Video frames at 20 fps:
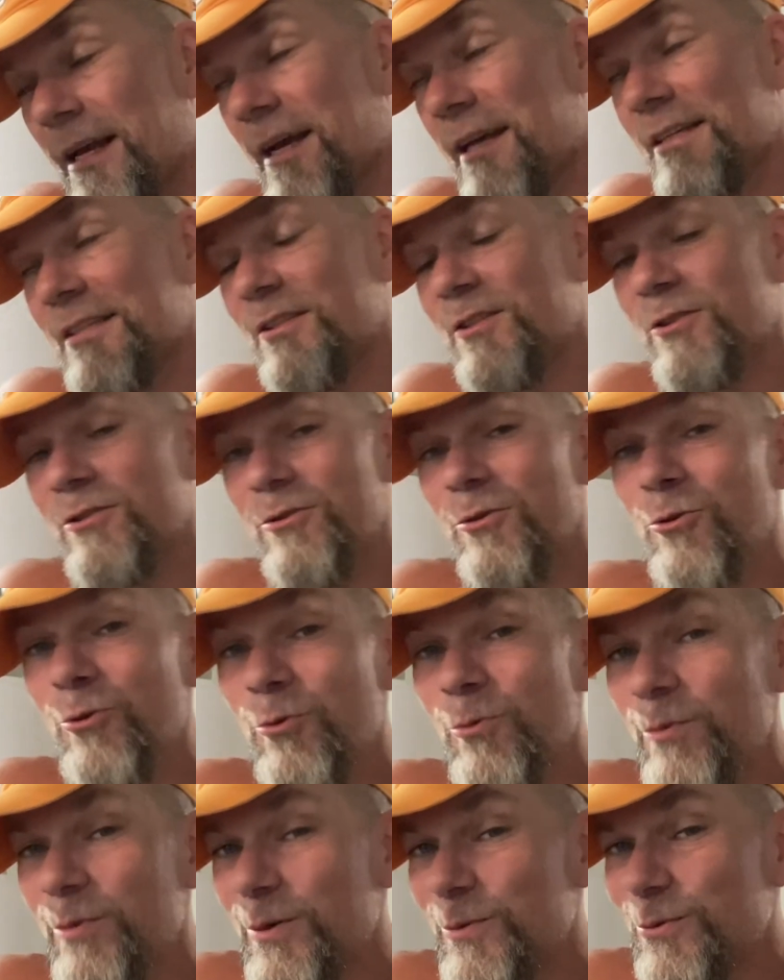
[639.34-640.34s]
I
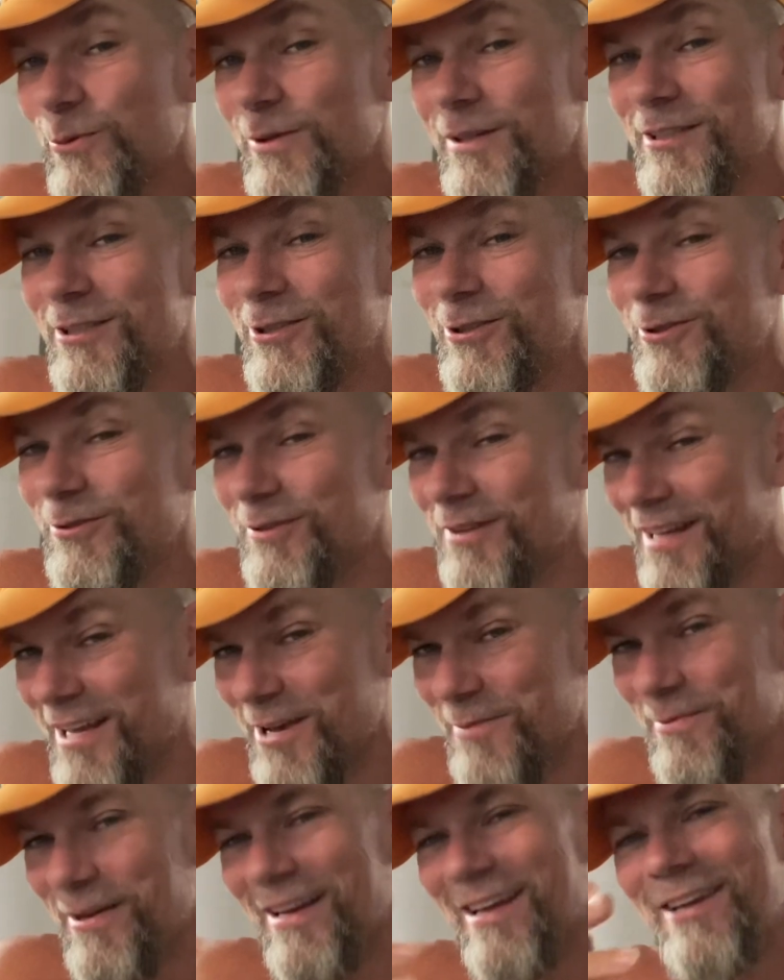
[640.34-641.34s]
assume people can do
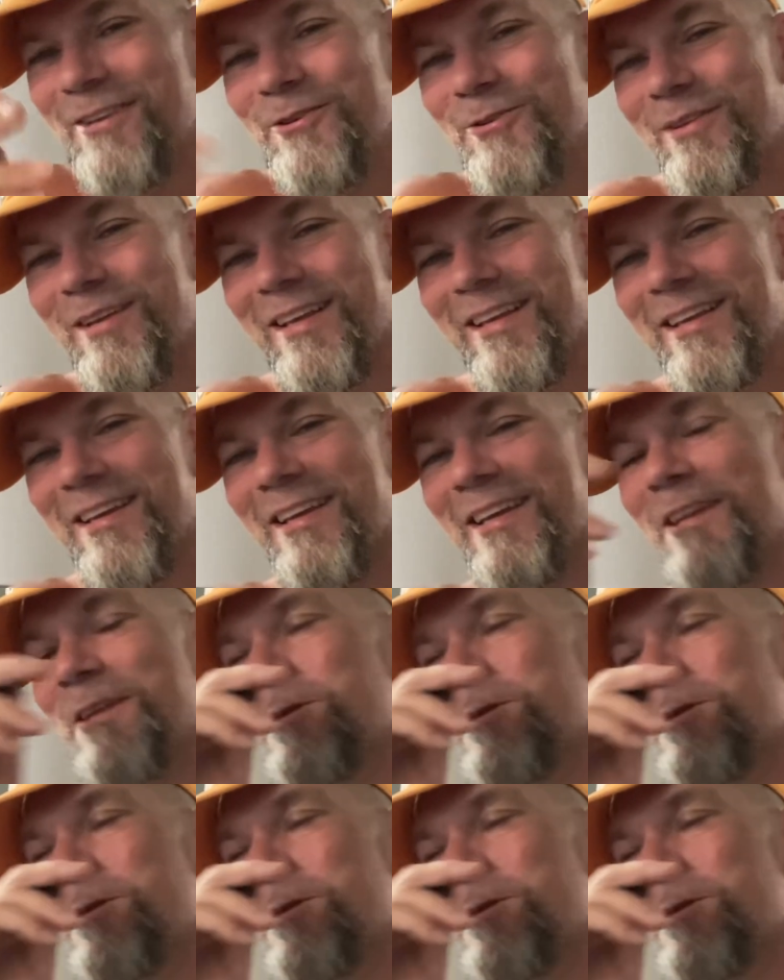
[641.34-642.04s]
that many. I know they can.